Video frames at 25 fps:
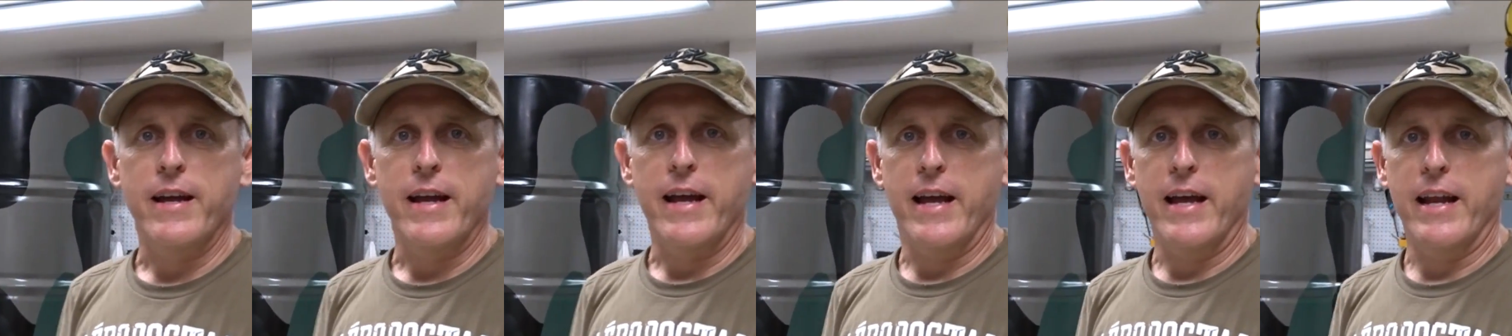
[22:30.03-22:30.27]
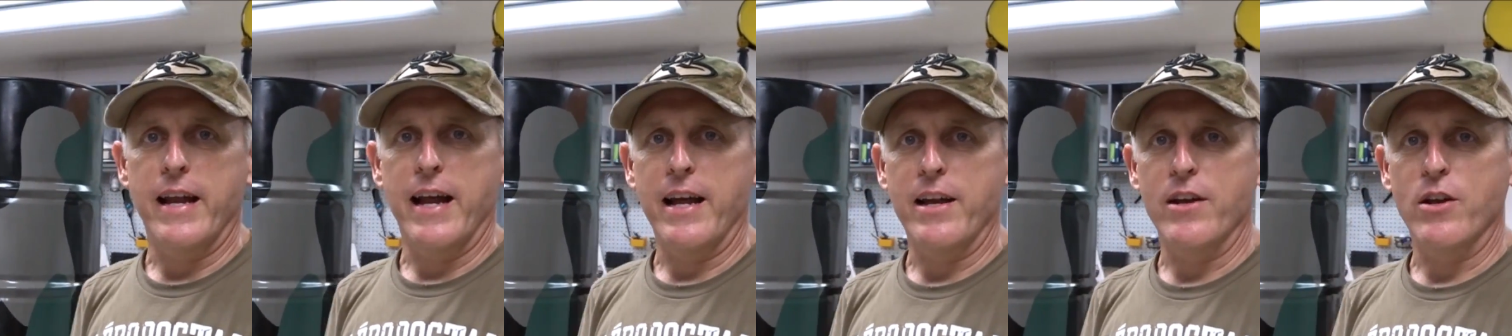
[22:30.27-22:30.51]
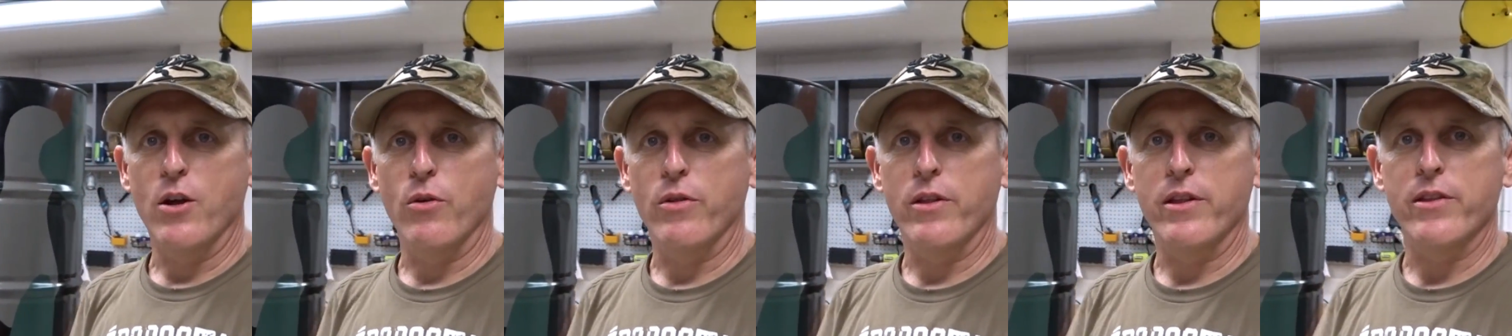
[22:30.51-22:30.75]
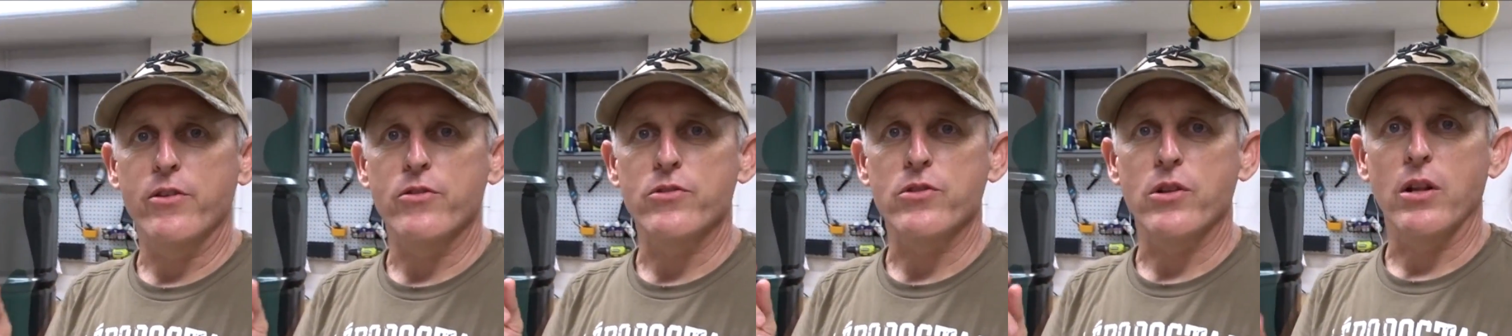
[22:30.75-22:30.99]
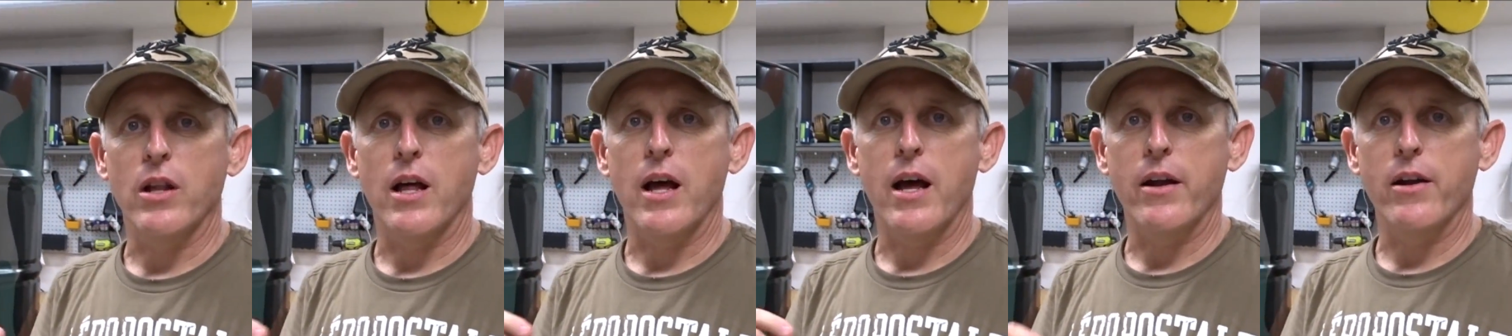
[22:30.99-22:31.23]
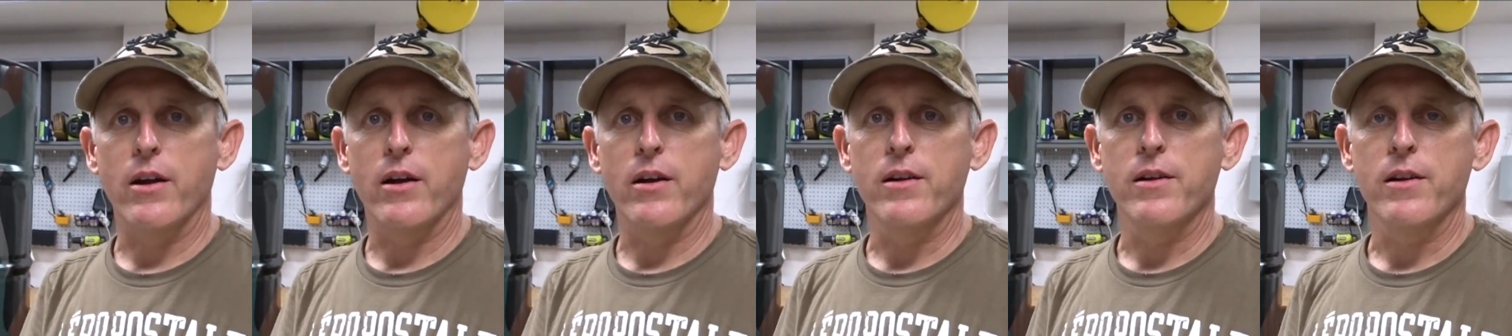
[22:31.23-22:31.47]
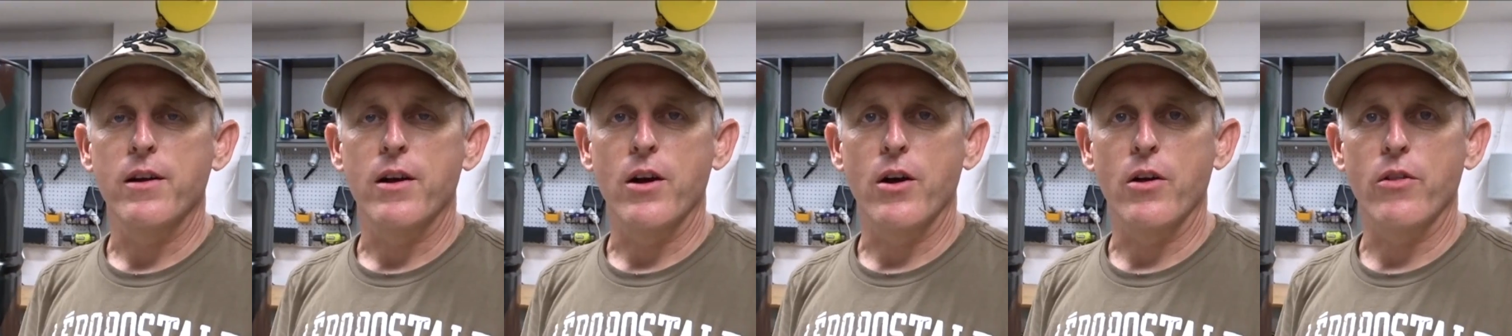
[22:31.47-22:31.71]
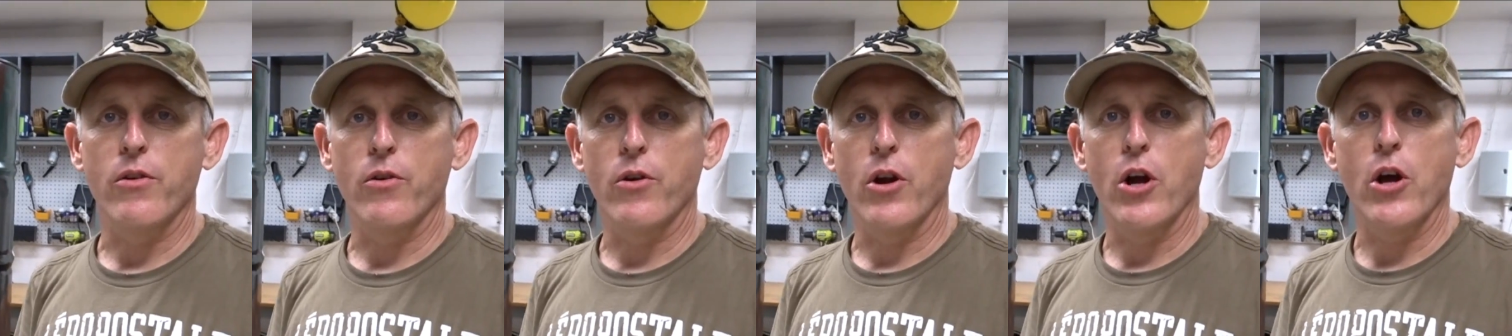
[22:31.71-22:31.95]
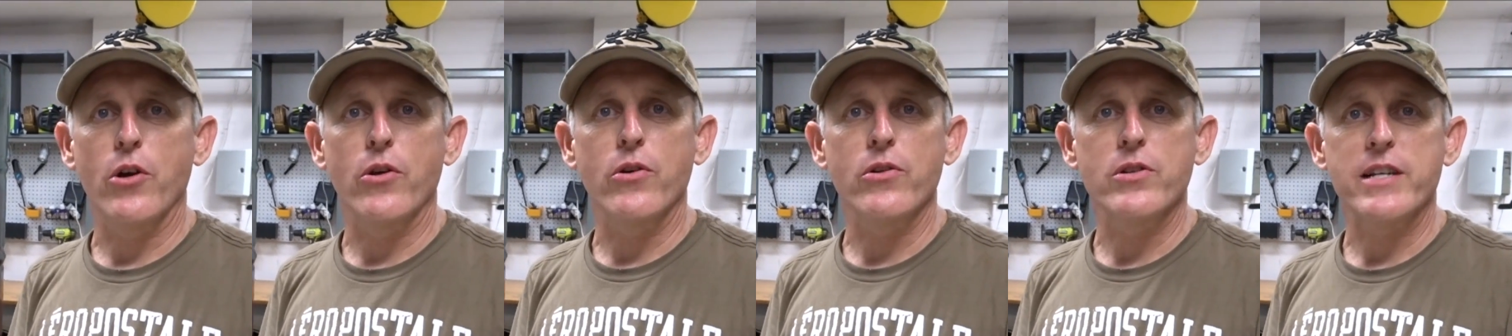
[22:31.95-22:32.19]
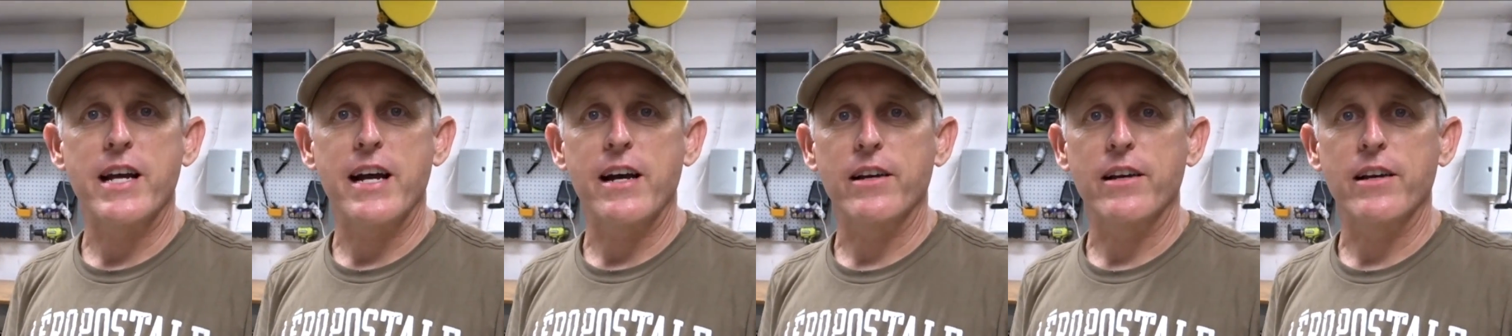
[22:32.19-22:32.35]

And I know that there's a lot of other hunters